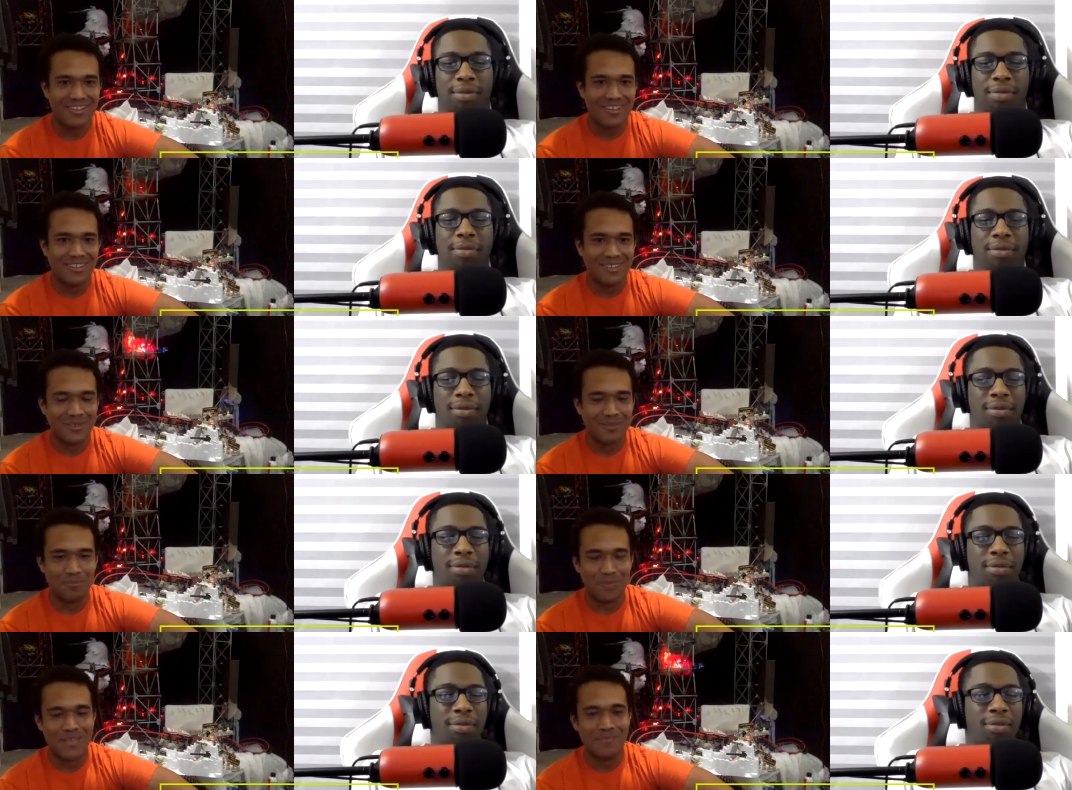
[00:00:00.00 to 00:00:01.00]
Speaker 1: the
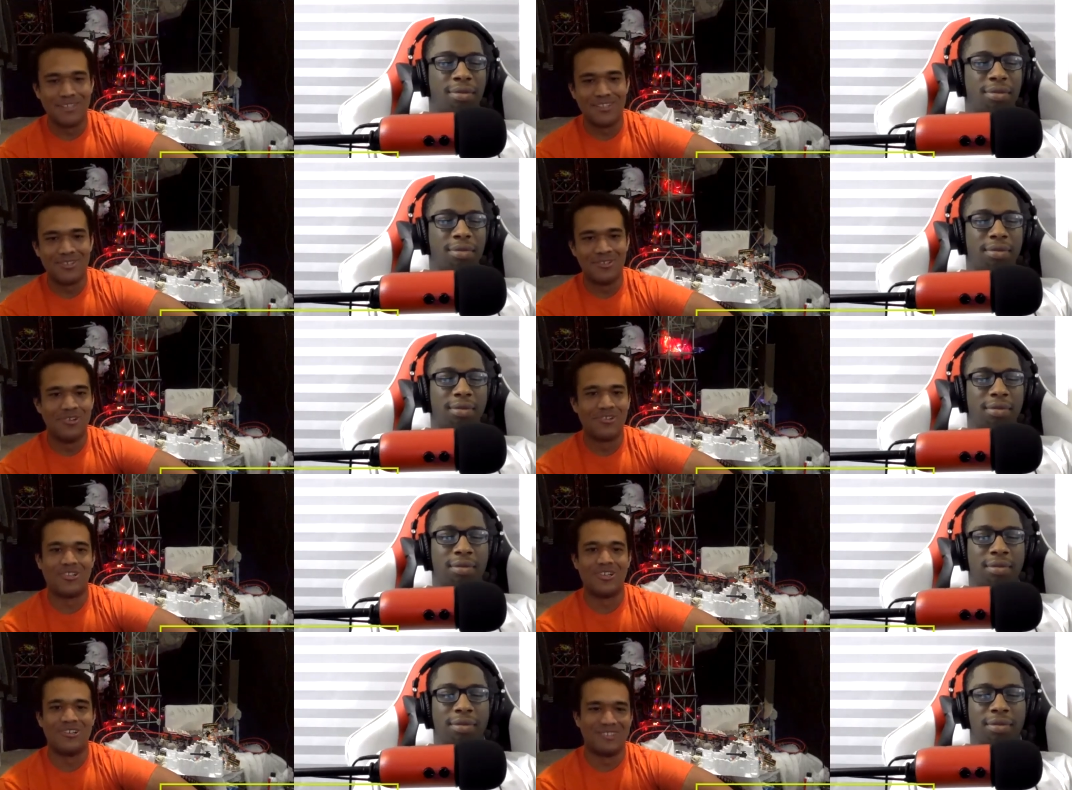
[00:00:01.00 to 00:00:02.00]
maybe pseudo
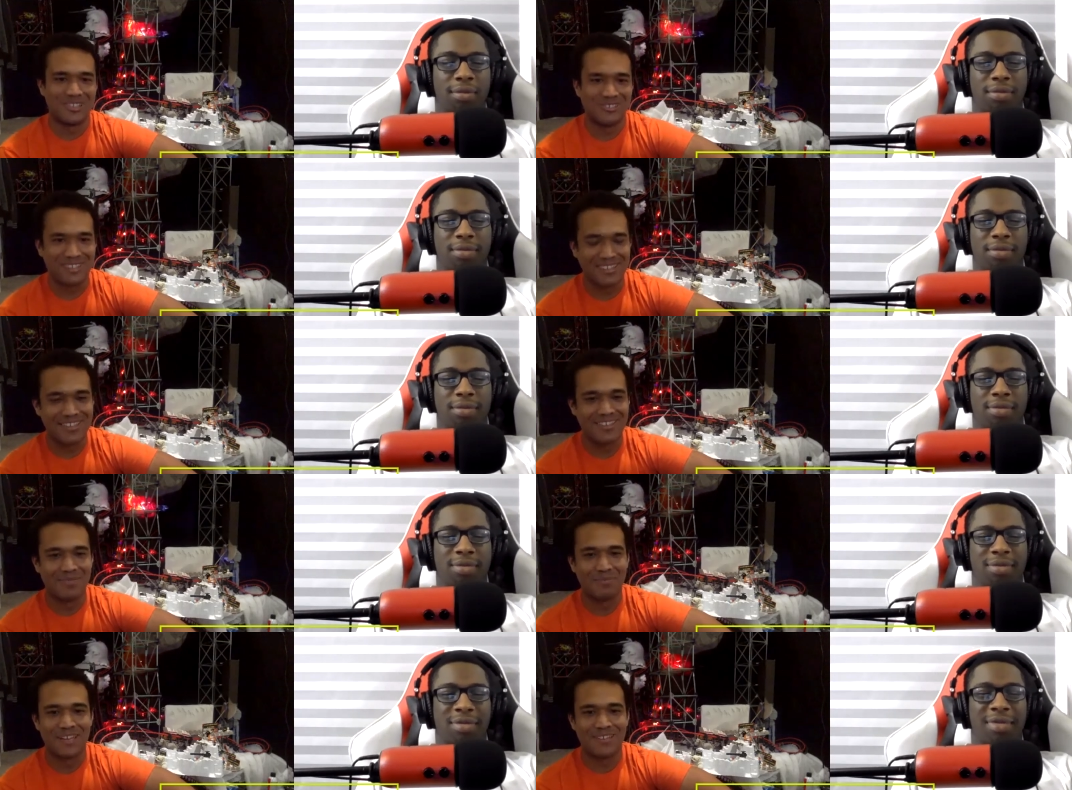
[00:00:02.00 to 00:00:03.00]
clone going to Magic